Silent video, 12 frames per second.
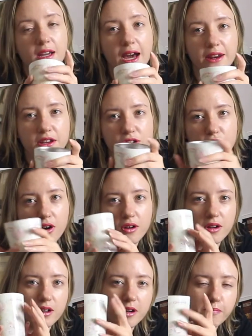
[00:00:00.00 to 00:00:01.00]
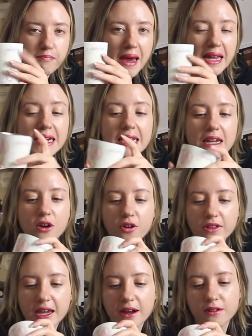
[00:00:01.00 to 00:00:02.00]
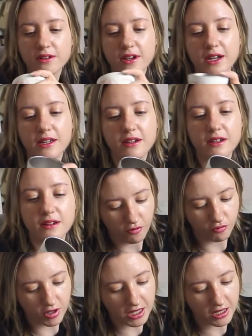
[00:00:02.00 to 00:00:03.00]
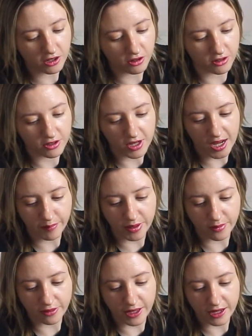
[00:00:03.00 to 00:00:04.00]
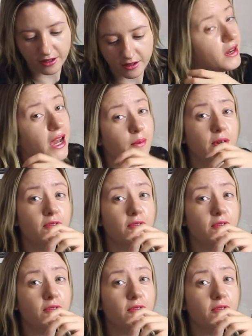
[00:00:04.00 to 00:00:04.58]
and it's not metally on the outside. Really good, happy with that. Now